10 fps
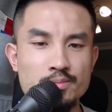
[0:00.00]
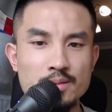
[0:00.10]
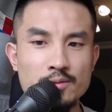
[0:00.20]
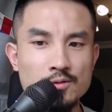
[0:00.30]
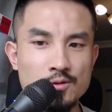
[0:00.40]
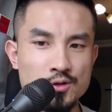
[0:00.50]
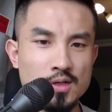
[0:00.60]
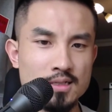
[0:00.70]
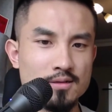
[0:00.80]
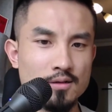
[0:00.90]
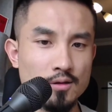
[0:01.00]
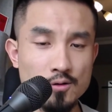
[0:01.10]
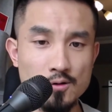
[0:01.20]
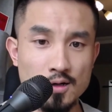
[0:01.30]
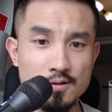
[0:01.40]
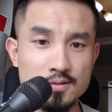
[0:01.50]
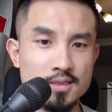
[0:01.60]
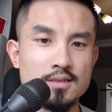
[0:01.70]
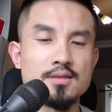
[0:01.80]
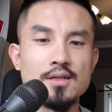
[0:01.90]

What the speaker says: people don't trust their local currencies.